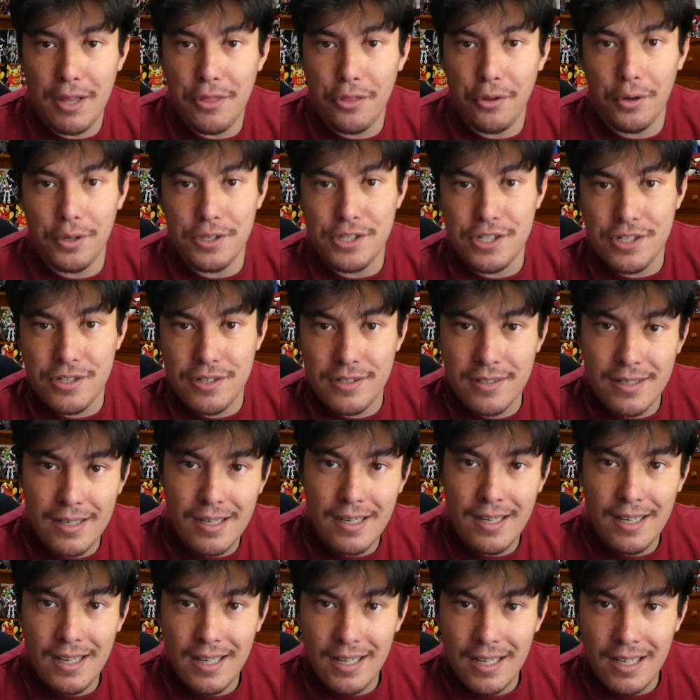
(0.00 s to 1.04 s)
thoughts
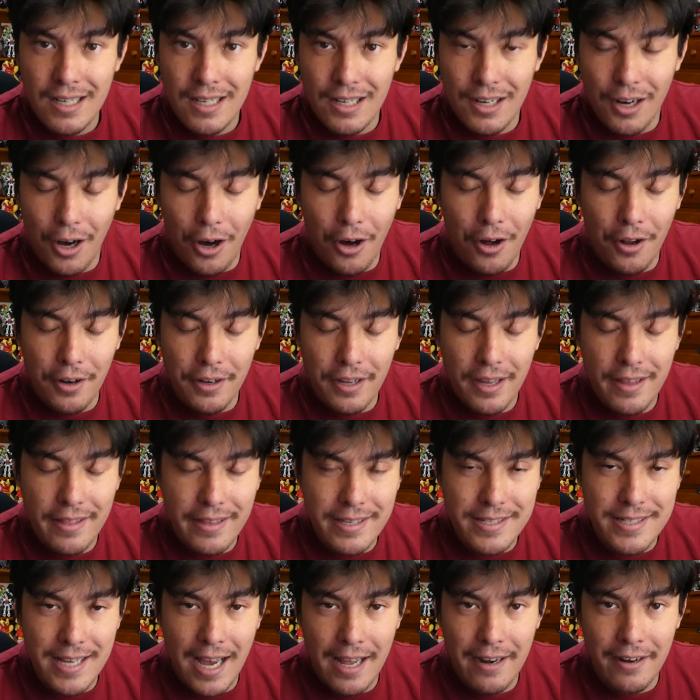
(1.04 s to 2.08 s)
on the
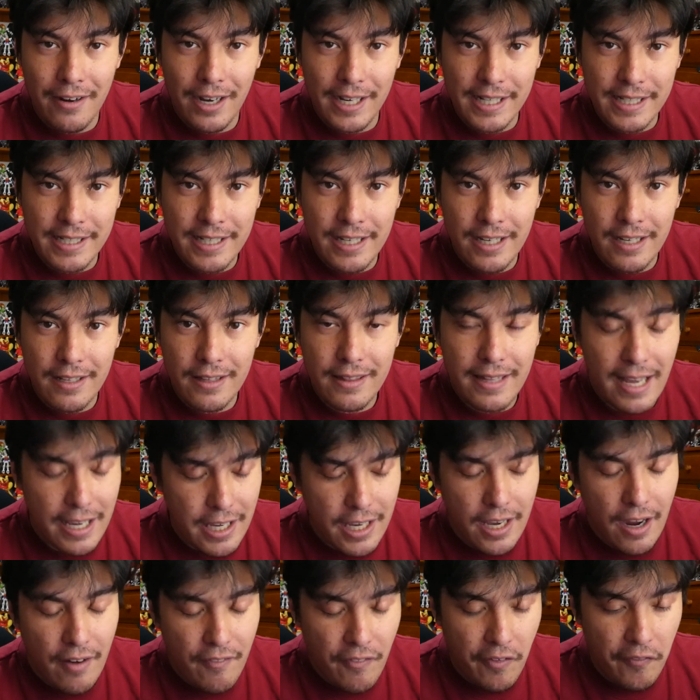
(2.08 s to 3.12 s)
Saturnine kit. Thank
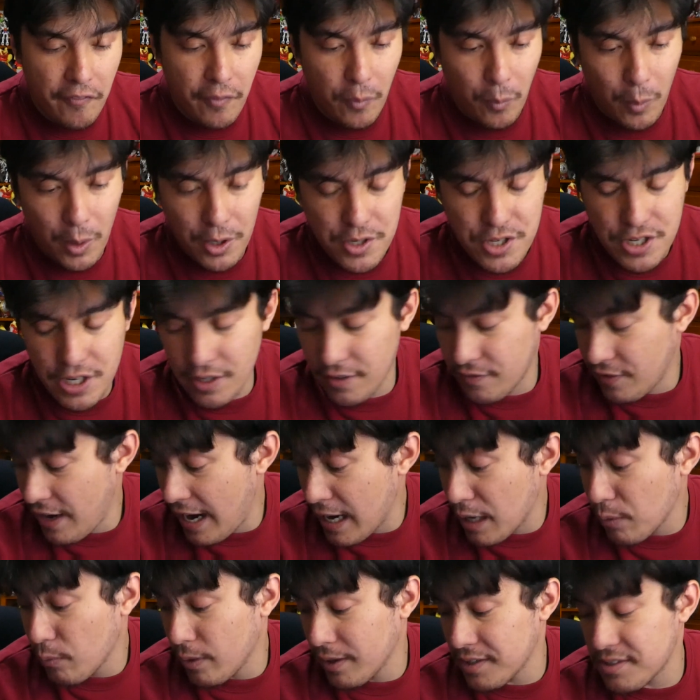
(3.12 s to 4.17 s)
you everyone for watching. For
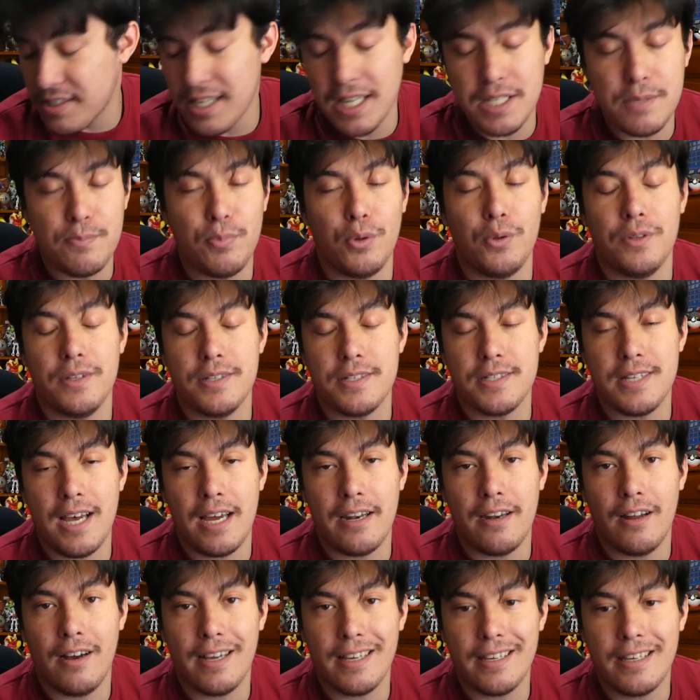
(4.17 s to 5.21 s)
anyone else that's bought the
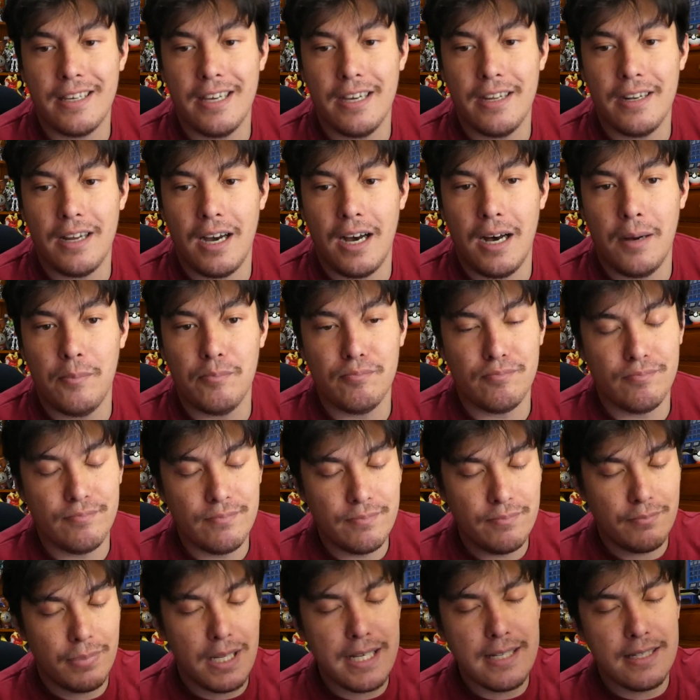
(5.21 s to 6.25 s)
Saturnine kit,
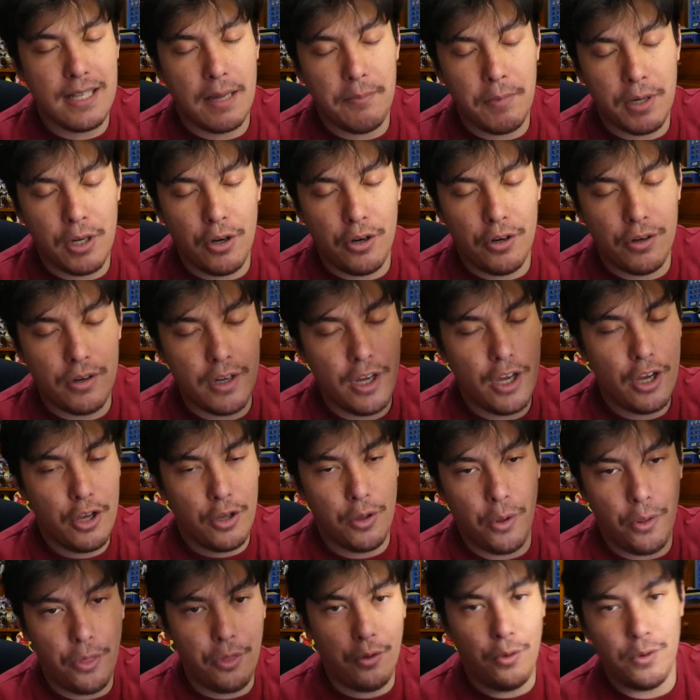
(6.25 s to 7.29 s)
please let me know
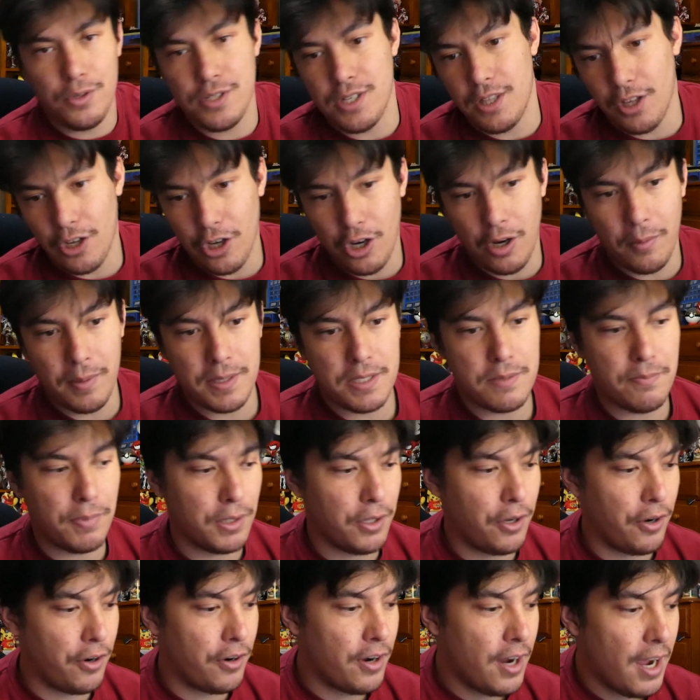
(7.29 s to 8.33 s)
your thoughts in the comments
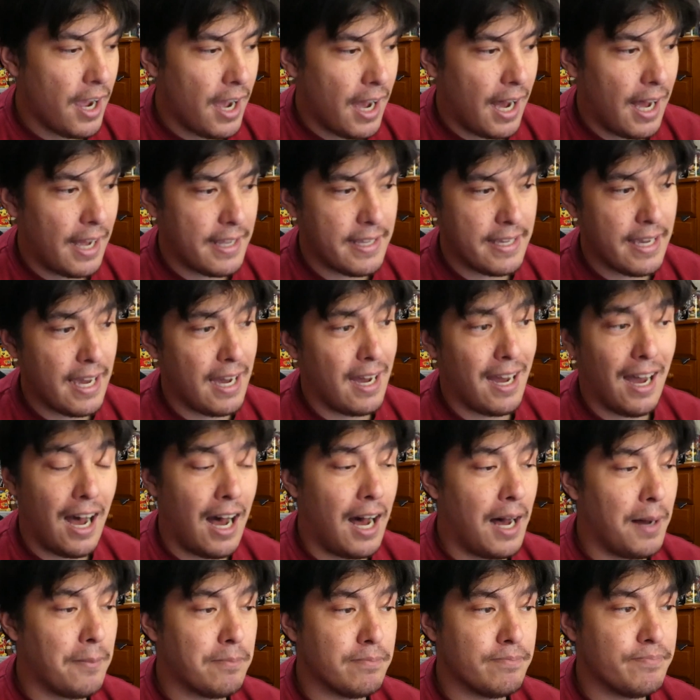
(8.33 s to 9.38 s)
below. Yeah,
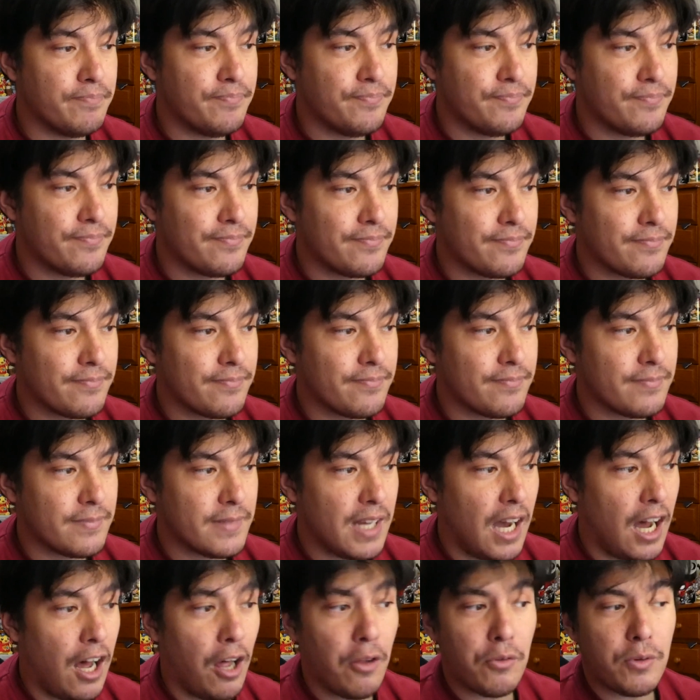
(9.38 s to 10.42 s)

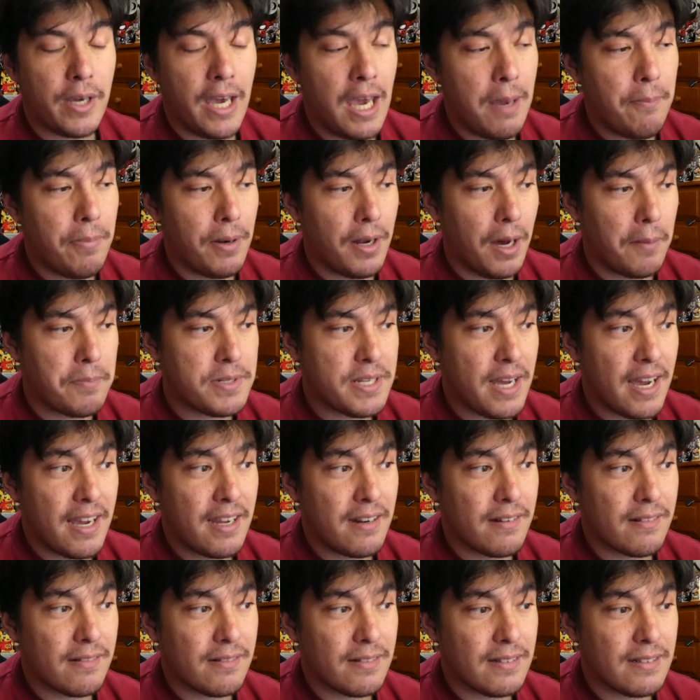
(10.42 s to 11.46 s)
I'll keep an update